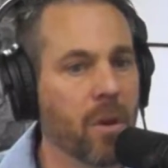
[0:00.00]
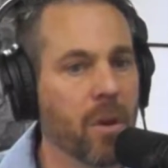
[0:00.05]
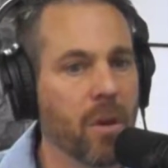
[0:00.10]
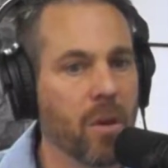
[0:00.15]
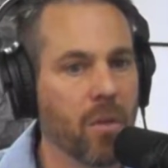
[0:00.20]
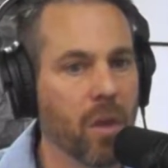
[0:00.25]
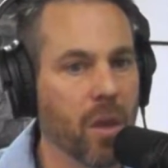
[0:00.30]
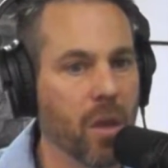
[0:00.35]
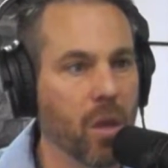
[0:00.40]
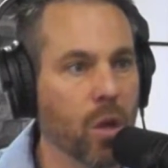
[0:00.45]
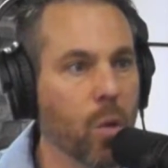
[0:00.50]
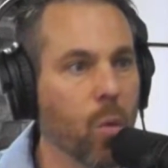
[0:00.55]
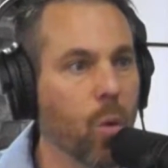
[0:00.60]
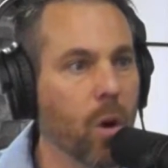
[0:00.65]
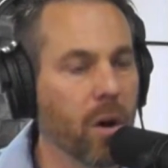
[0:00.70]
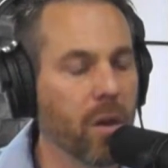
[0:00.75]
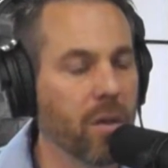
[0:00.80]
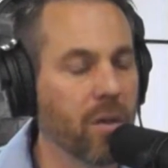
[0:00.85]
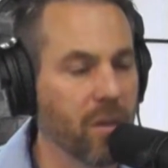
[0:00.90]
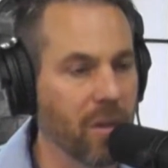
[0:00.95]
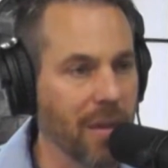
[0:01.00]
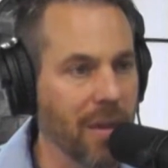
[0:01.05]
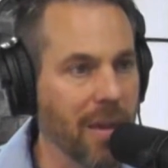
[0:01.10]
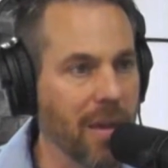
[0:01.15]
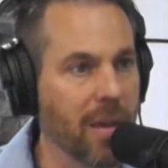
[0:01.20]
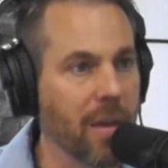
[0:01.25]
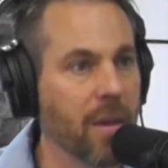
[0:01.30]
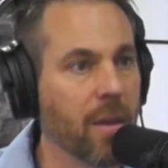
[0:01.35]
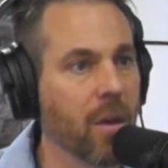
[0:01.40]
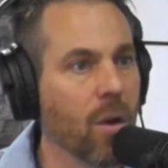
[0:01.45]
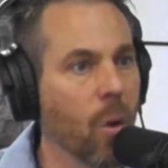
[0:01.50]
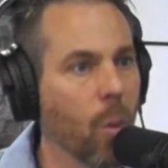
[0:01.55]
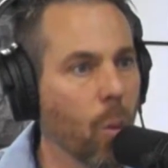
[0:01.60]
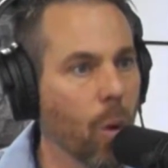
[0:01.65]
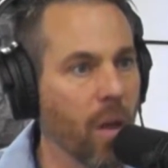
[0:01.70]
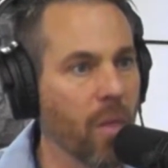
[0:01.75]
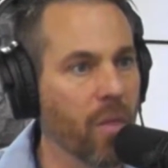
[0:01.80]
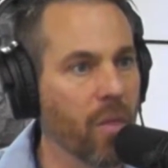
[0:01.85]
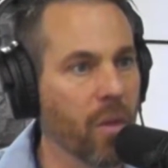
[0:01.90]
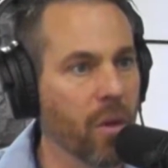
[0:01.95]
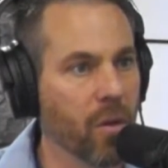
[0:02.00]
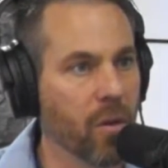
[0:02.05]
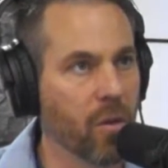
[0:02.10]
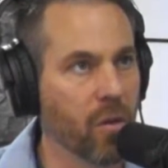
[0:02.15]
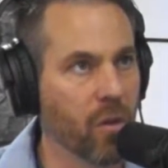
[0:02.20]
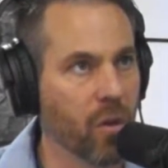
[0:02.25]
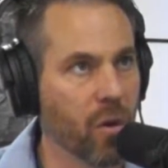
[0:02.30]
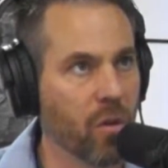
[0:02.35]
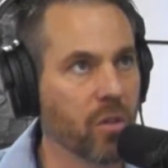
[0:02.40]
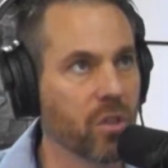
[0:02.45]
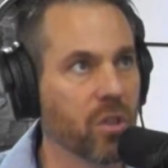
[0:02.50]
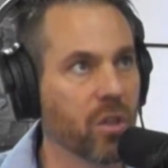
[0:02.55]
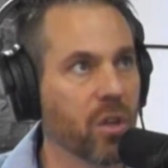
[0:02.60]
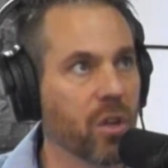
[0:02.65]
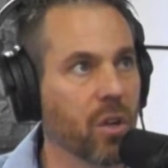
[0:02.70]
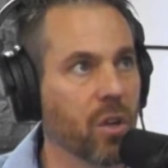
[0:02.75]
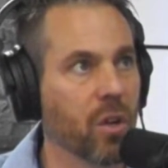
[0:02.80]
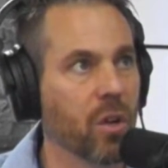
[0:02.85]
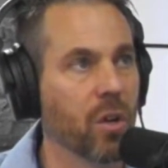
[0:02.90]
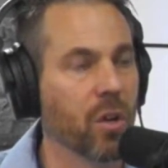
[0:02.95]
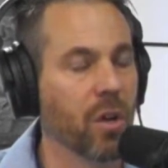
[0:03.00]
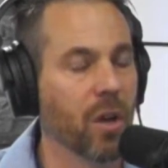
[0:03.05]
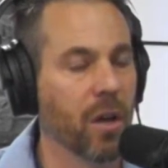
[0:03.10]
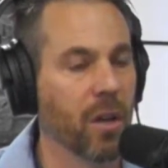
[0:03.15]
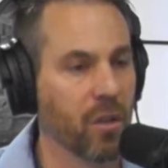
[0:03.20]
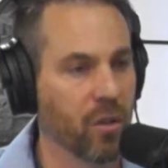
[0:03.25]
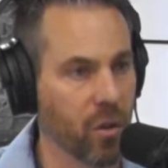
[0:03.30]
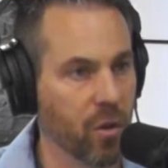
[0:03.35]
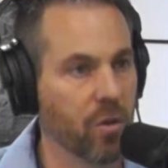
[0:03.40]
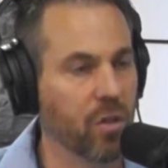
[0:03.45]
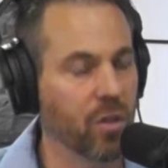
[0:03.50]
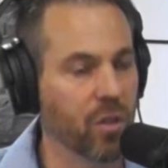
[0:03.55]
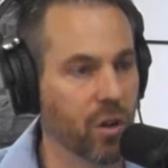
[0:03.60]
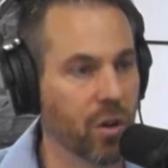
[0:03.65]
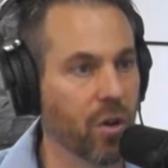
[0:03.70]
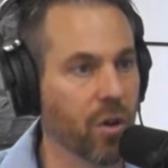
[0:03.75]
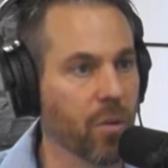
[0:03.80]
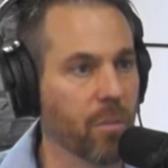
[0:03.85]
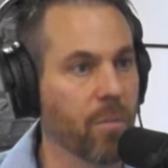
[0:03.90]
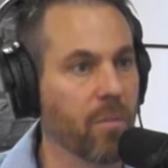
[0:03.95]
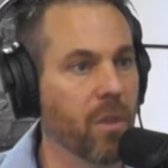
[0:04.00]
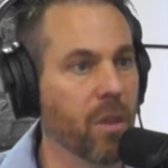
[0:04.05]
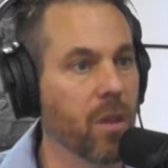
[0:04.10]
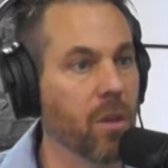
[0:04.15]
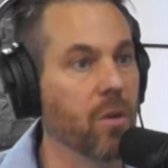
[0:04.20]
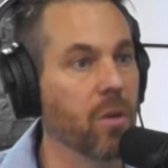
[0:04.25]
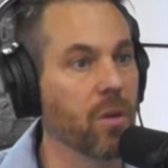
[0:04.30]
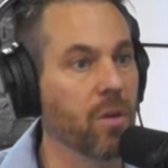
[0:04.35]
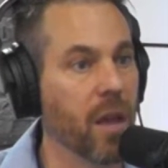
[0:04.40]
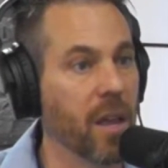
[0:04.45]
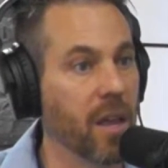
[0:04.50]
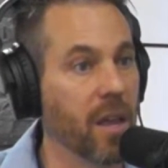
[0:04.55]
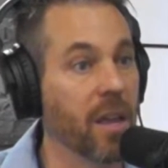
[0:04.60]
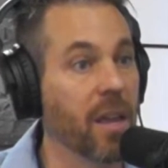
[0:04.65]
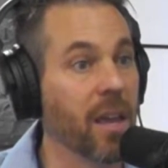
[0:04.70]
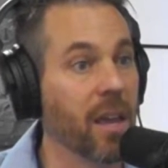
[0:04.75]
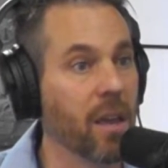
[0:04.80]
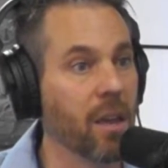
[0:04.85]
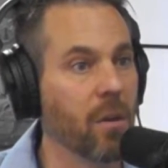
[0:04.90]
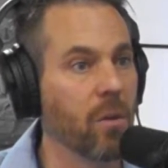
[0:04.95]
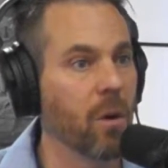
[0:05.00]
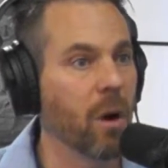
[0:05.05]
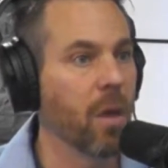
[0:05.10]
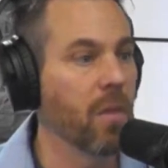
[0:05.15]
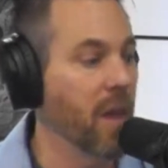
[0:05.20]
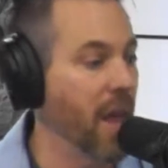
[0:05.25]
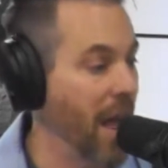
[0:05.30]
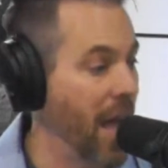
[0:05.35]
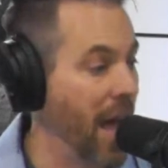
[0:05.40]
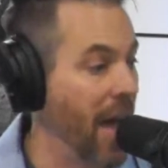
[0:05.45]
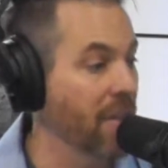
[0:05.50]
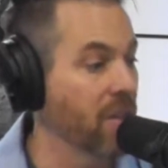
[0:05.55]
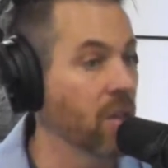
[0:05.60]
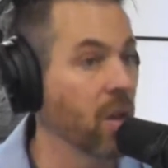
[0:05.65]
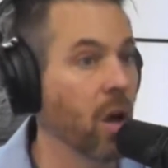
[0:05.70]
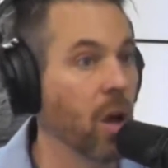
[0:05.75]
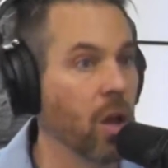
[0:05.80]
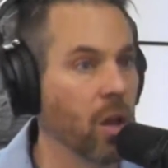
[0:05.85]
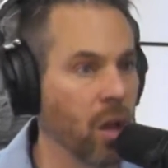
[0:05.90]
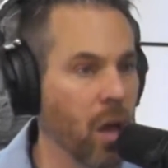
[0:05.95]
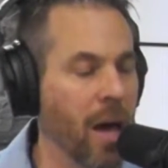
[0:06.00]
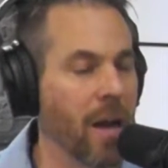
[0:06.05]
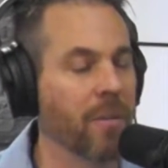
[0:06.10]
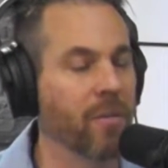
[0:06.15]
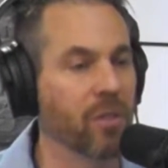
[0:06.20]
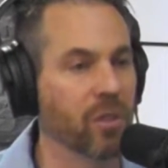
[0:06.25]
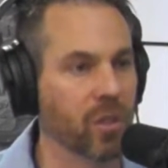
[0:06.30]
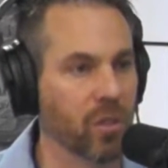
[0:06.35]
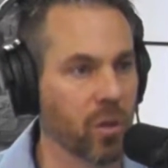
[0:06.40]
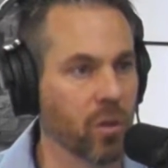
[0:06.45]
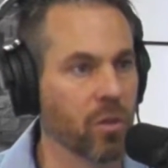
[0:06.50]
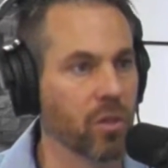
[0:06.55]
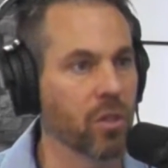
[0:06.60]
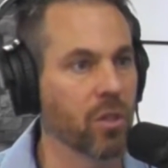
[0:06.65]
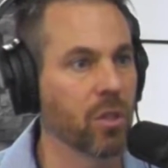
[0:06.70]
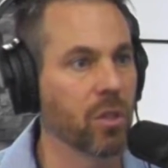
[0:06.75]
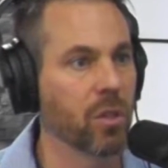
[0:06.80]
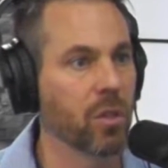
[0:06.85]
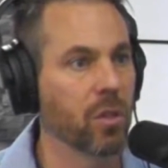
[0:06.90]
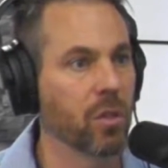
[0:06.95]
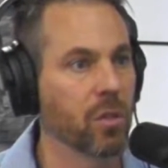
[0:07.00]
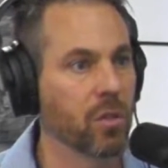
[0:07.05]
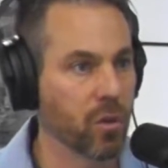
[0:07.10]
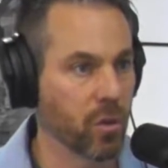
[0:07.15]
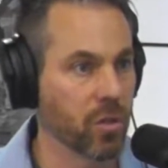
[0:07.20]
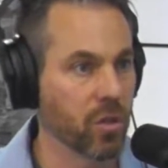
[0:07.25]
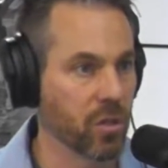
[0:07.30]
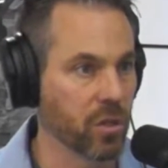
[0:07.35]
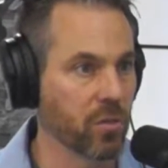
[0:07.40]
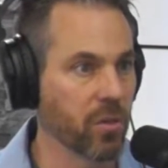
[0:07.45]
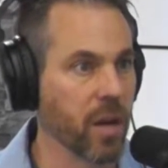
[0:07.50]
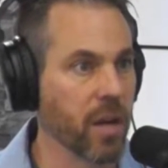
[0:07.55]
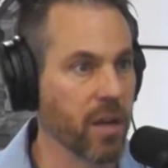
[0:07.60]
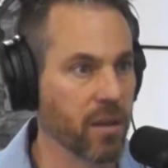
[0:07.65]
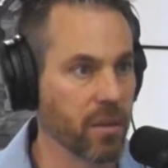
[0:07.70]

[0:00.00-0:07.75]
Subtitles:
that you want to see what the search term that they can get you on that has a lot of searches, right?